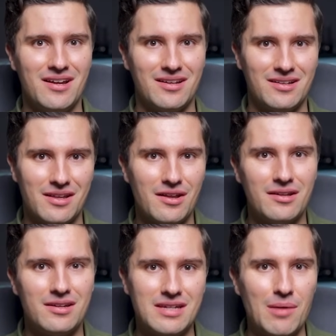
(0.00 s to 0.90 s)
uh, a
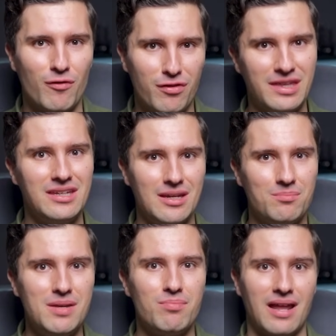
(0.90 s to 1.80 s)
type of thinking
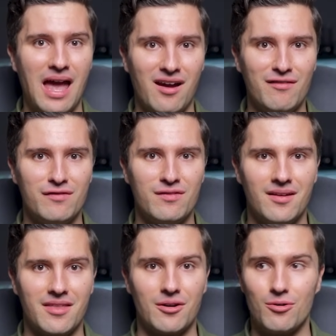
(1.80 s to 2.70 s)
people have
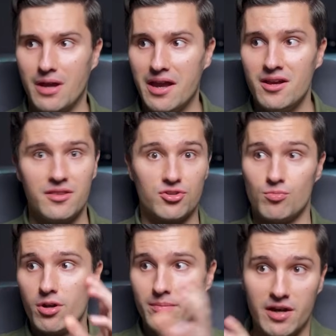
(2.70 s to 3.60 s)
that, okay, there's
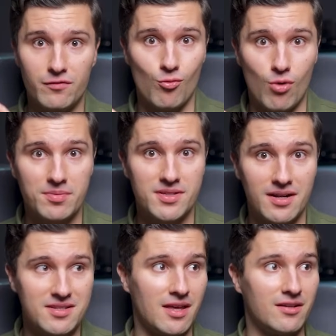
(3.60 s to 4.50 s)
more demand from
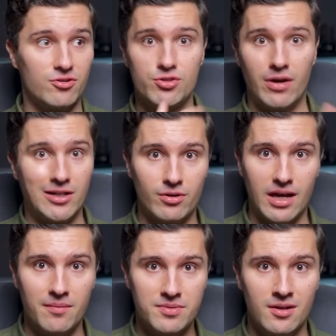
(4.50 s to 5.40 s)
websites than there is for Android
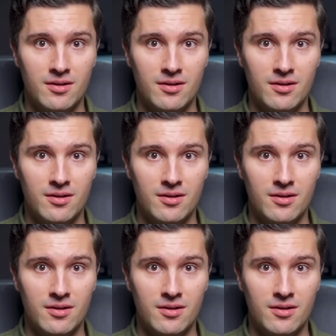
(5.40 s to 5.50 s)
app,